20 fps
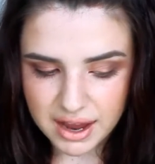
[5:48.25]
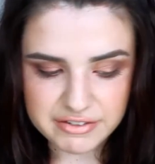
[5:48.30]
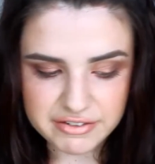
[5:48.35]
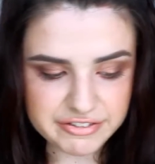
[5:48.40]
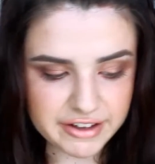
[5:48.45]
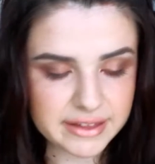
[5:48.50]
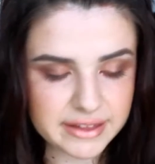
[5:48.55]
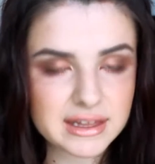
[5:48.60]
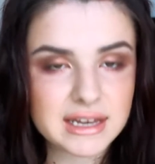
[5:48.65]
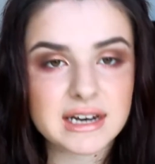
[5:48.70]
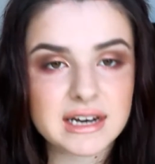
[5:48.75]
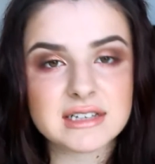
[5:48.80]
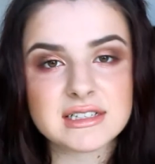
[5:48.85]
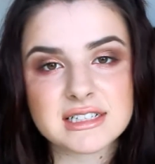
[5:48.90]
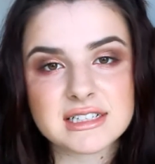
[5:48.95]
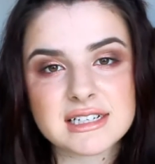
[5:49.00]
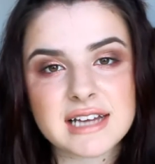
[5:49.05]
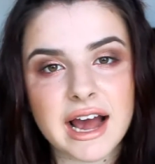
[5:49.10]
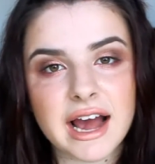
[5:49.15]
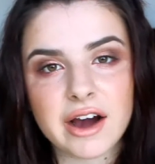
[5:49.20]
I found that it
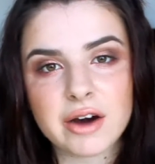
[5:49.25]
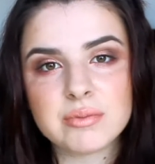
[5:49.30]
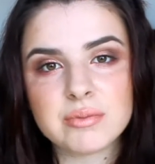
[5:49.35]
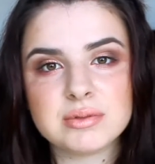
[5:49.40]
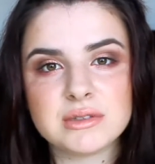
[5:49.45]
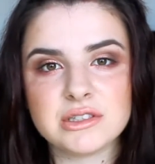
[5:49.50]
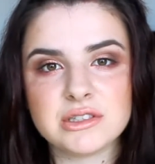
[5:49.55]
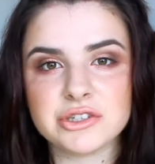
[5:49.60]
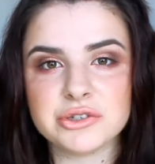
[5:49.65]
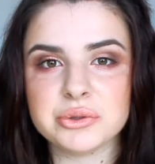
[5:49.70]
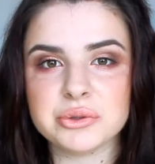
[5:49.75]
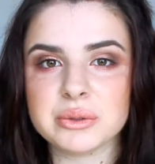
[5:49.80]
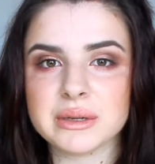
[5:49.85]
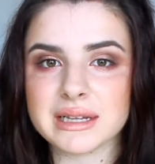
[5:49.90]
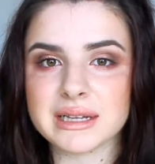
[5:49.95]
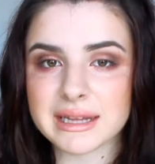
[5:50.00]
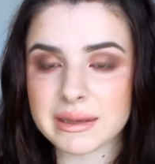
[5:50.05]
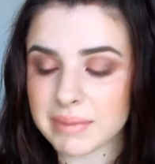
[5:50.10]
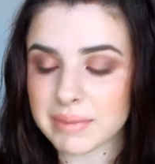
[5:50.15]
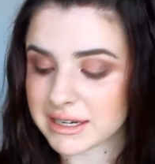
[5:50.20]
did help to
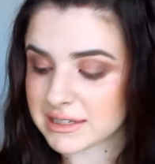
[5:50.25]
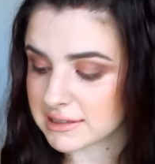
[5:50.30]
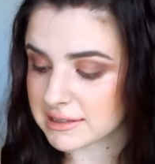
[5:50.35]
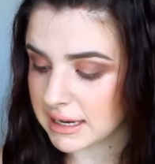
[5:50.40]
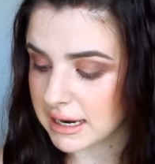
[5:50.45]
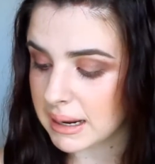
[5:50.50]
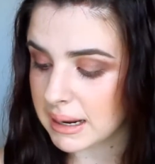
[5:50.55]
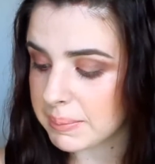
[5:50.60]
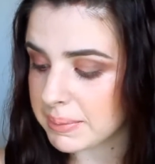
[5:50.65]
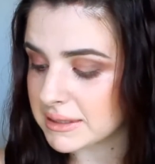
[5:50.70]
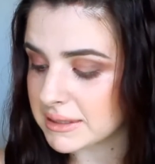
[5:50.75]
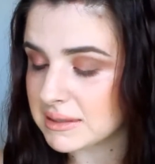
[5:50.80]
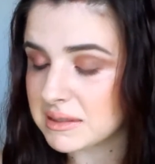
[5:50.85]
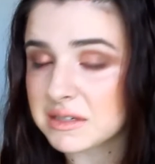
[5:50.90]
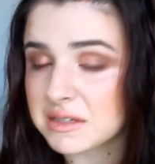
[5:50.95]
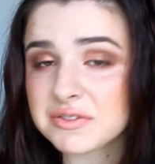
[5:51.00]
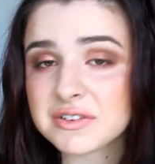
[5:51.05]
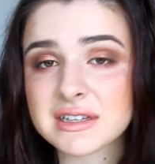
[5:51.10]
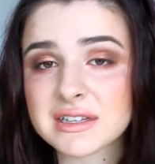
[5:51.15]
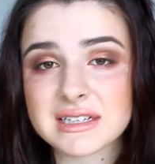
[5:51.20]
clear my skin up. It's
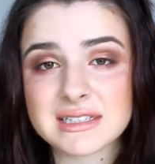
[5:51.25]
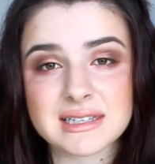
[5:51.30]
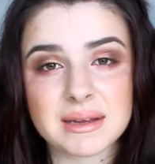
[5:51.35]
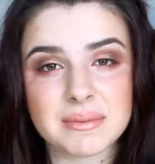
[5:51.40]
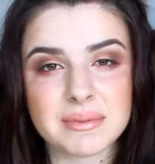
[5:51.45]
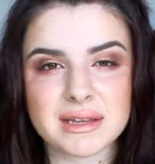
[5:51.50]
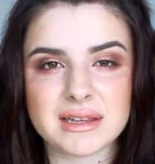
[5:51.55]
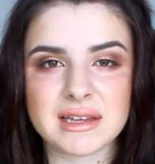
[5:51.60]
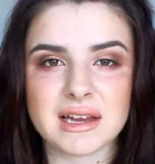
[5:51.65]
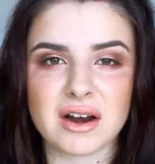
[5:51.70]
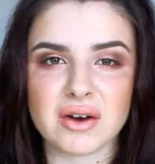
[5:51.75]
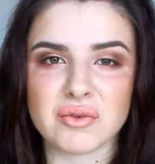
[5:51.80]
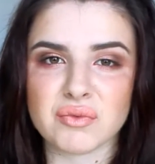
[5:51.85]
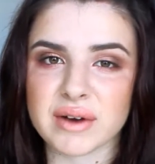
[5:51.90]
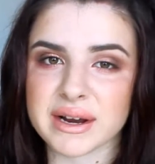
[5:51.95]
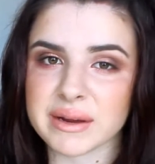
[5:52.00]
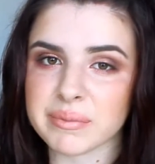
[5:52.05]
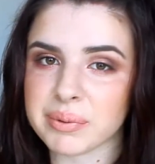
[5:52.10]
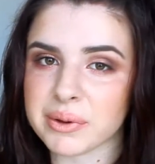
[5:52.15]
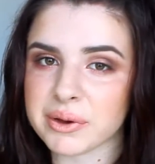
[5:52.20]
definitely something that I'd
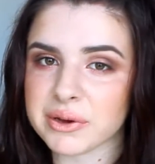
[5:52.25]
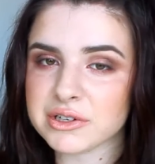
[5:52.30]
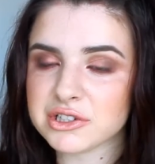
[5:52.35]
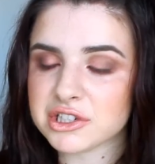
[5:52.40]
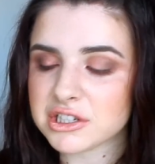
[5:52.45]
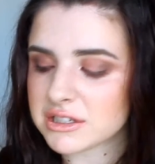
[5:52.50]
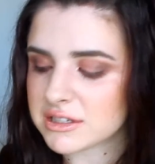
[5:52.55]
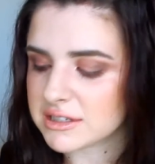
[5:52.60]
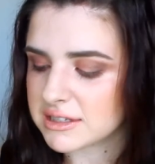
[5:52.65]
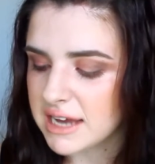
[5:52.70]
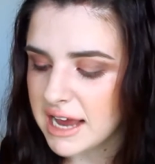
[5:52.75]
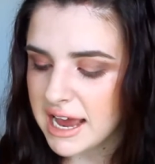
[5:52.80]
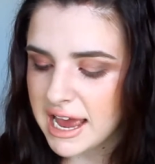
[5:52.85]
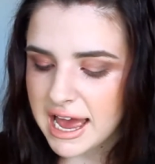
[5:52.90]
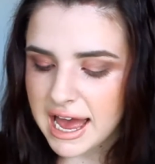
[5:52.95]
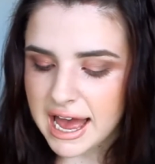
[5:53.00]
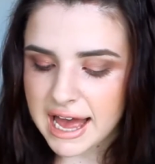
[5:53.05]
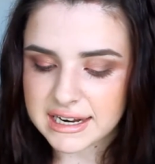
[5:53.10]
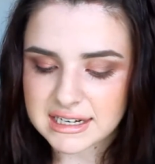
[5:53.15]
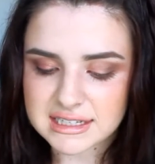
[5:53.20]
repurchase,
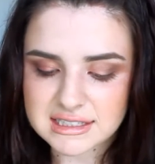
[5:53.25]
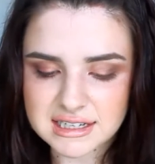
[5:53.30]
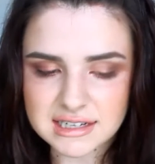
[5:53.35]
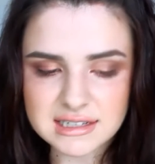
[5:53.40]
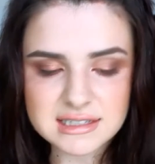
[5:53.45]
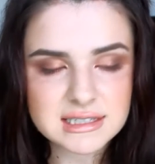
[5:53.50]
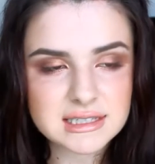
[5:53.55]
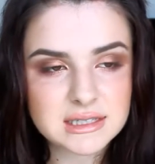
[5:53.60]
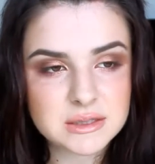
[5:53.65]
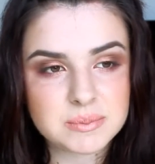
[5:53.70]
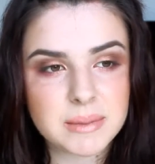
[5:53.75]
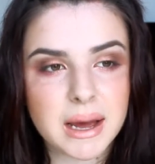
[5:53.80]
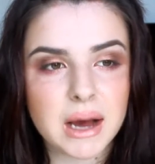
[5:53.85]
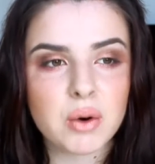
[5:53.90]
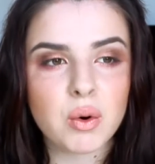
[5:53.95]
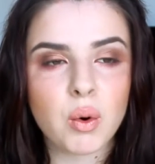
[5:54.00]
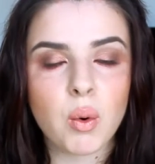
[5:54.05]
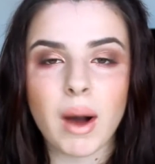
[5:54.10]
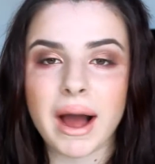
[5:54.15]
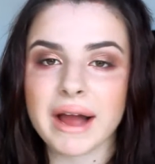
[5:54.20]
and it does
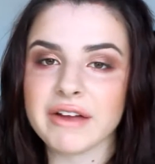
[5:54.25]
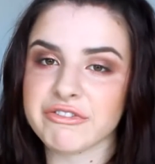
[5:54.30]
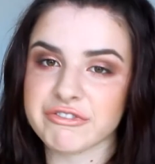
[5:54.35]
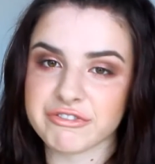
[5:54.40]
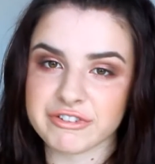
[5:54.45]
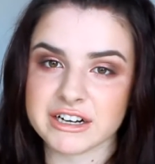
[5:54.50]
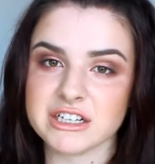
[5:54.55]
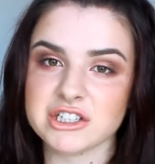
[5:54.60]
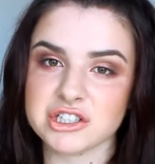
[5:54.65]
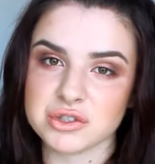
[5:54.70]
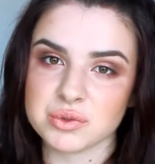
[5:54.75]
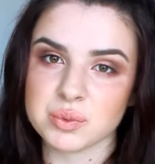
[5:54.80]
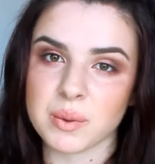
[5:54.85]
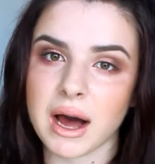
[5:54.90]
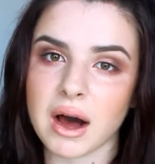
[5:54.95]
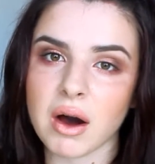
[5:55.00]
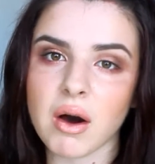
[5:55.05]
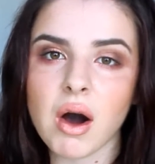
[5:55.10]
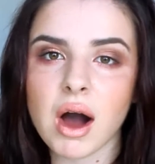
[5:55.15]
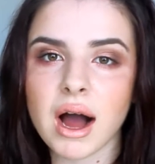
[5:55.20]
smell quite fresh as
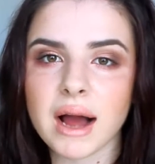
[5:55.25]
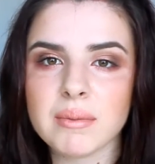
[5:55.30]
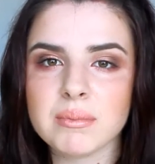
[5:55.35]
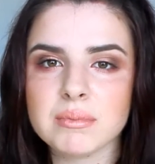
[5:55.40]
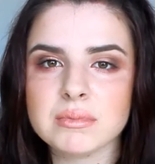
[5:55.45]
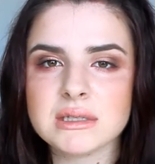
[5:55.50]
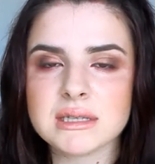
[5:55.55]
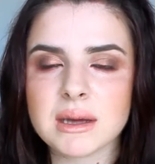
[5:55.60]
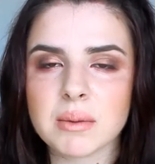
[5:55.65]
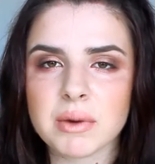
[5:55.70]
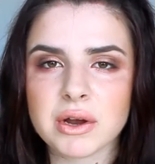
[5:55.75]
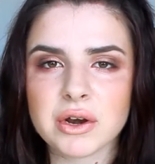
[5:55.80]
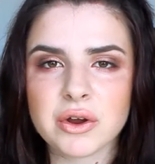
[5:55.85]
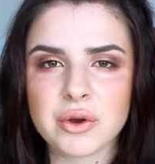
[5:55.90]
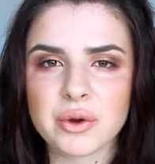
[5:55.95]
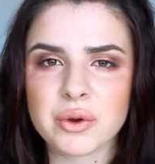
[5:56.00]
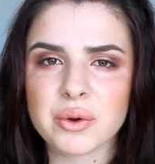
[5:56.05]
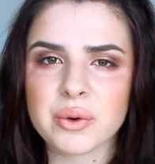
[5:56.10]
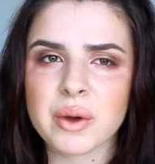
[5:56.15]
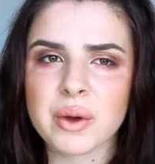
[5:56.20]
well. I'm someone
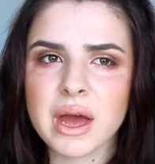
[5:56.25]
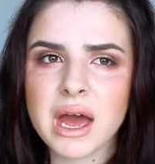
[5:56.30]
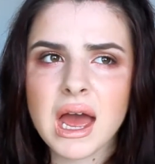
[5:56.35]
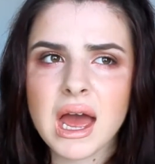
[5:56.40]
who,